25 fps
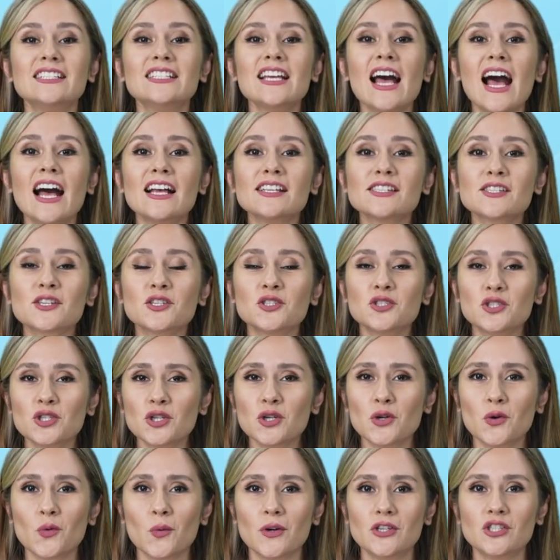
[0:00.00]
task
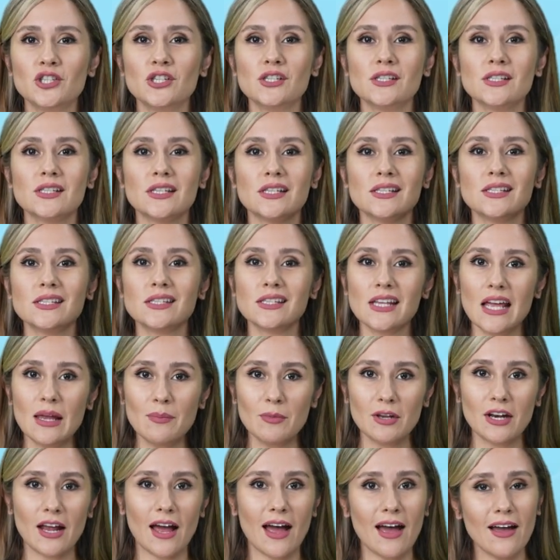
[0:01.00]
2, which is the
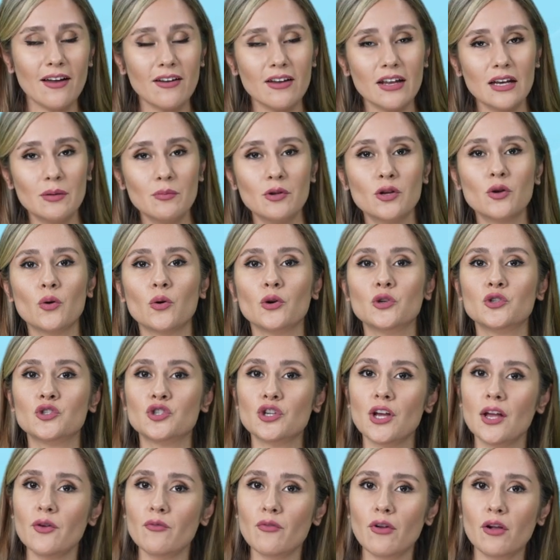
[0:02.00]
same in academic or
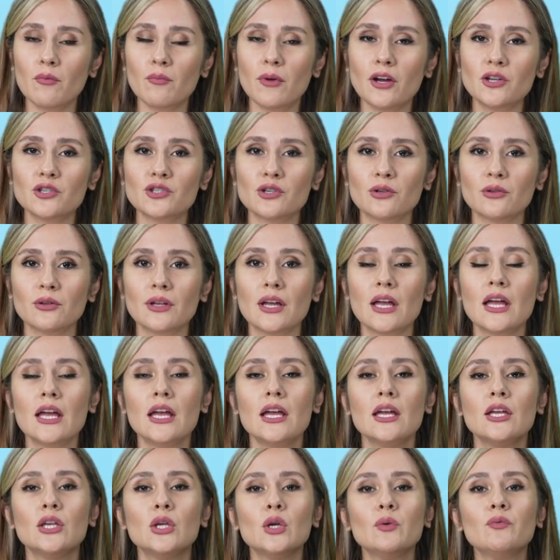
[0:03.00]
general module,
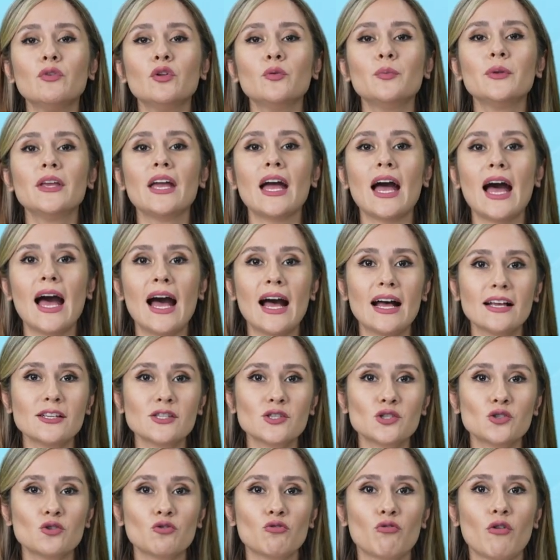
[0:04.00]
you will be
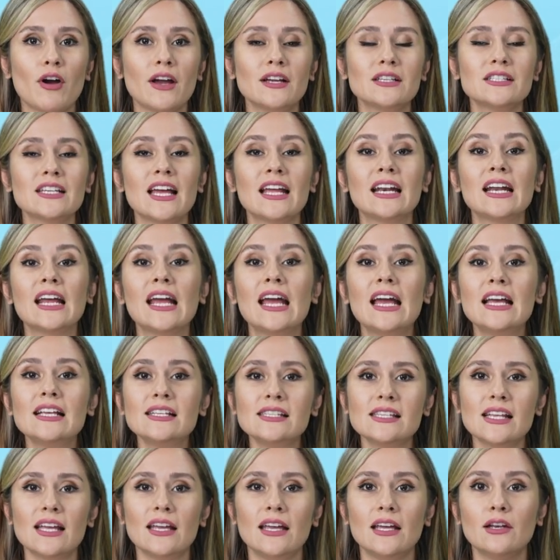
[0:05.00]
asked to write an
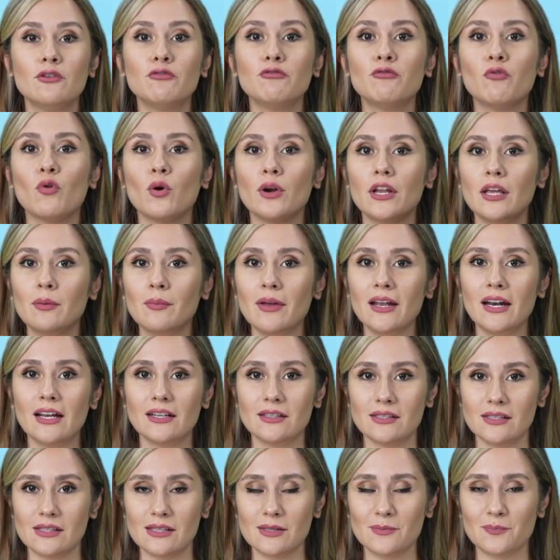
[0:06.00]
essay in 40
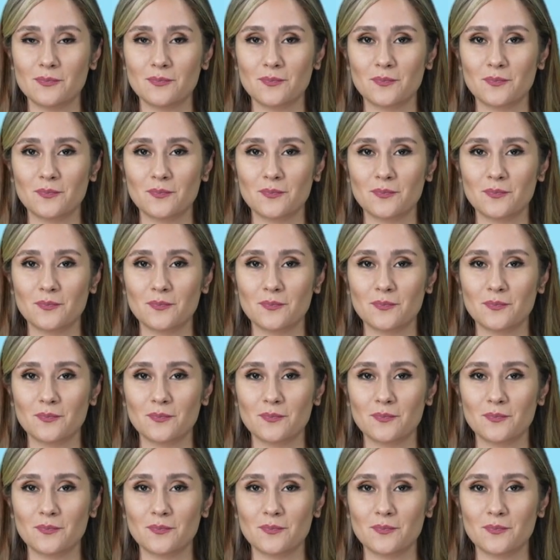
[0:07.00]
minutes.